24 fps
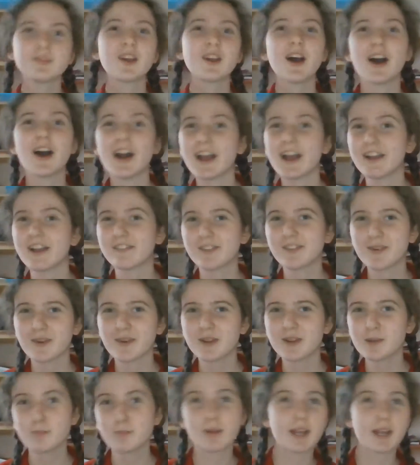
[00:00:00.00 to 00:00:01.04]
Hi
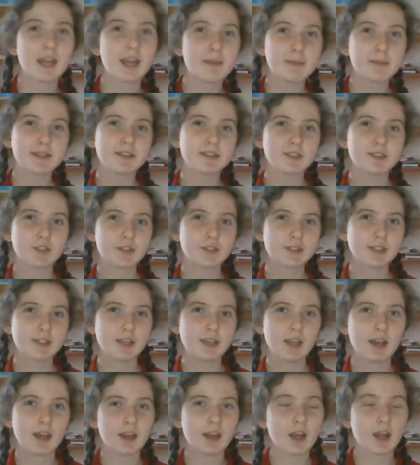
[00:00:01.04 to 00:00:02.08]
everyone, my name is
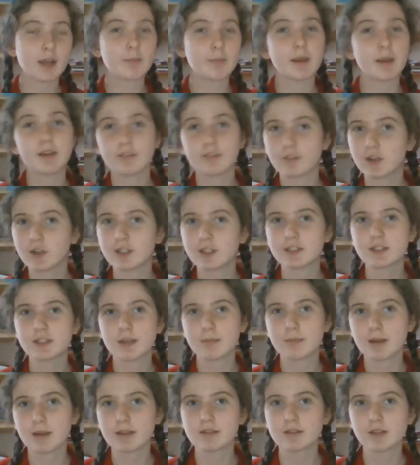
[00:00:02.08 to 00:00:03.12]
Susie and I'm a first year
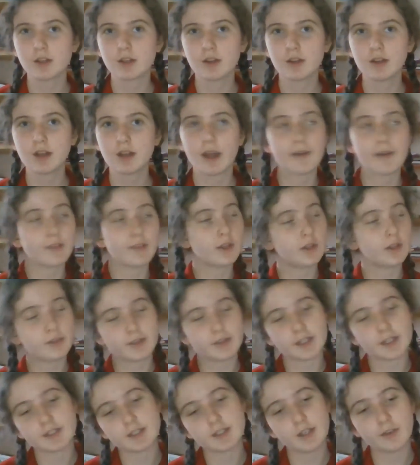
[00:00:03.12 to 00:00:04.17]
maths student at the
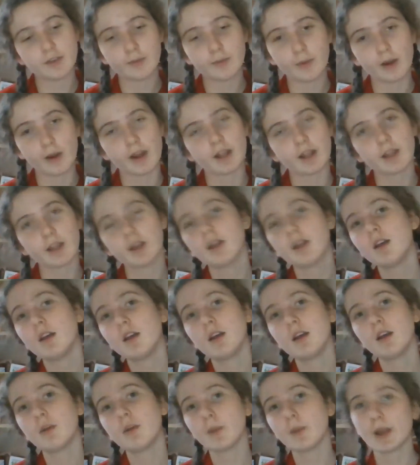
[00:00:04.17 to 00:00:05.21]
University of Warwick.
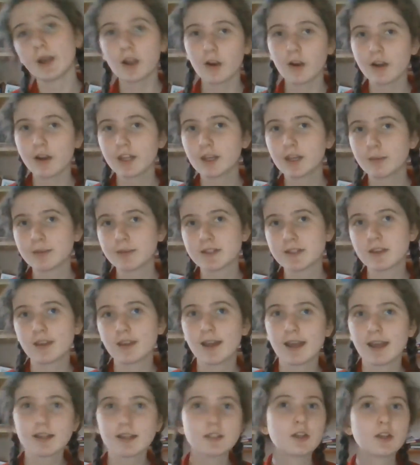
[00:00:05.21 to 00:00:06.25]
We are currently coming to the
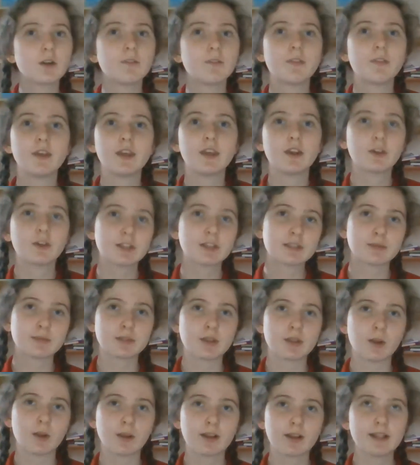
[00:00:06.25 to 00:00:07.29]
end of the Christmas
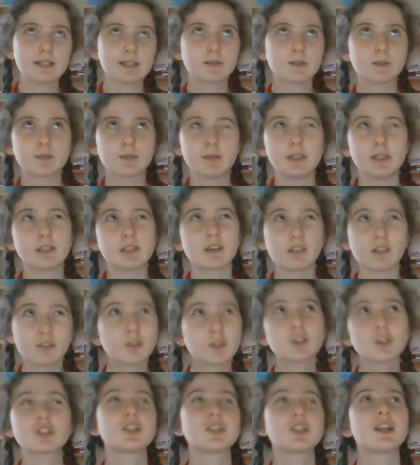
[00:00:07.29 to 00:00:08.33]
holidays, which means
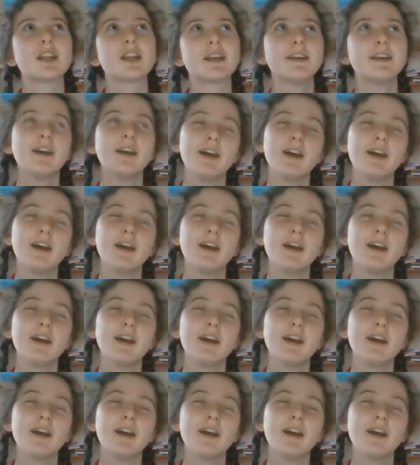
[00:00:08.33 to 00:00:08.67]
unfortunately